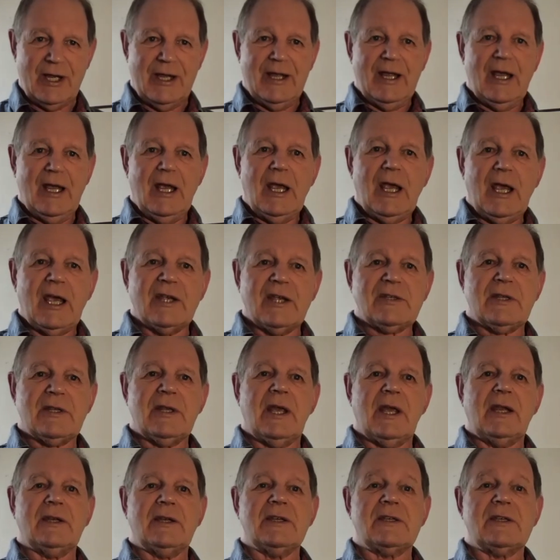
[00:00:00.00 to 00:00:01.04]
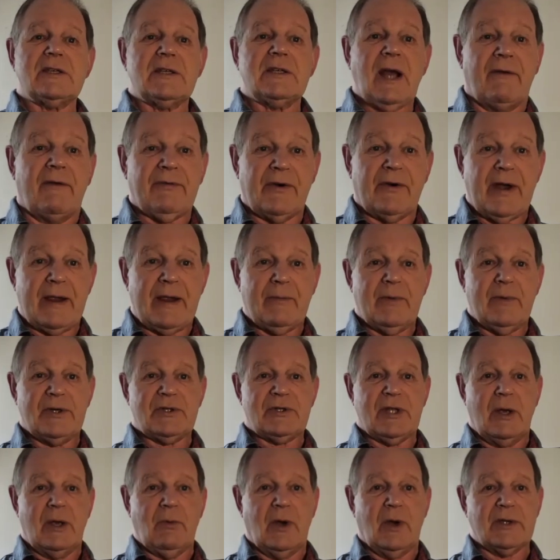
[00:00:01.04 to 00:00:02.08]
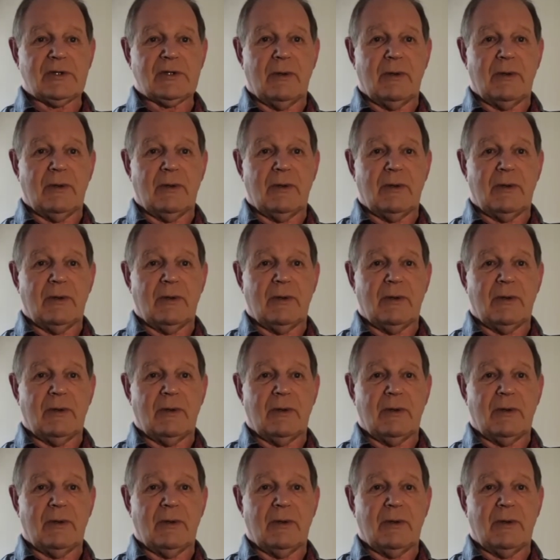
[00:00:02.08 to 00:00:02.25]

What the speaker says: is the discovery, which there was on